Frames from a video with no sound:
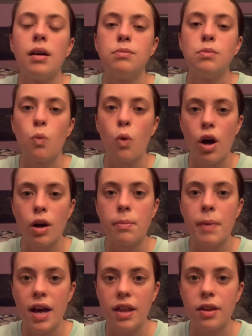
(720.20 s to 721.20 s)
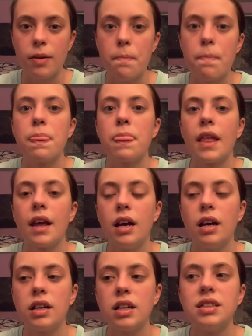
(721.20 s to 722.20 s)
water bath them,
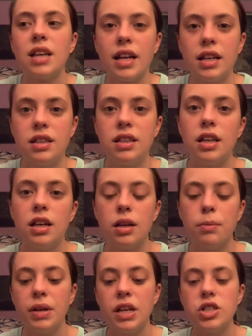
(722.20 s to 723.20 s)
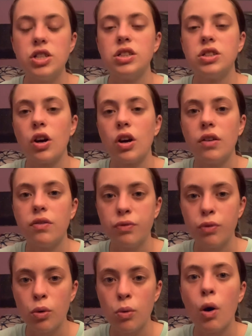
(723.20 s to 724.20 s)
because the peaches are a
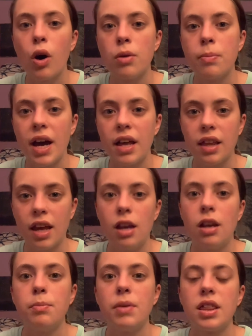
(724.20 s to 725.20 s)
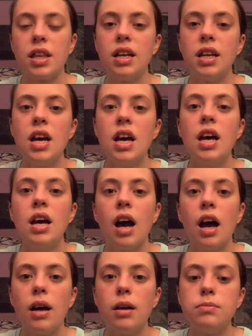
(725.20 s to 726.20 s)
full water bath canning method.
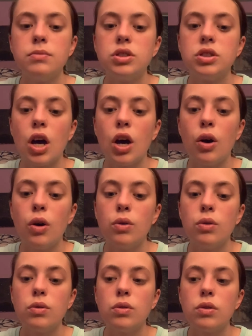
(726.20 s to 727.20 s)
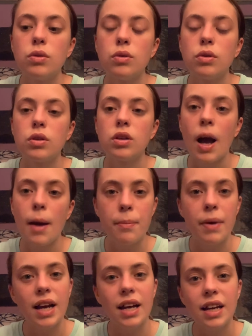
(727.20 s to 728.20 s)
So come
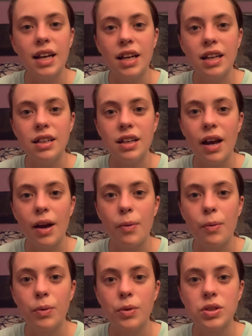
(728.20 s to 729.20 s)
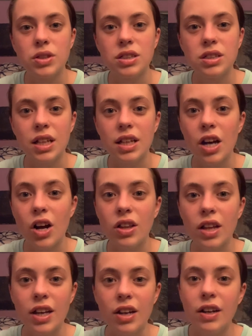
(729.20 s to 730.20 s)
back again, and we'll see y'all
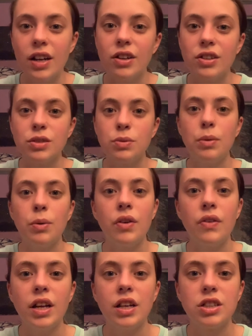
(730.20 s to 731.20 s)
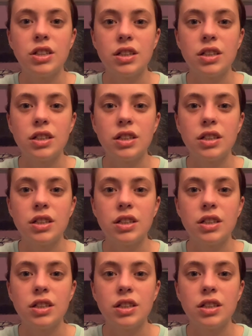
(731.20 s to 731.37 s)
later here on Sweetwater Ranch.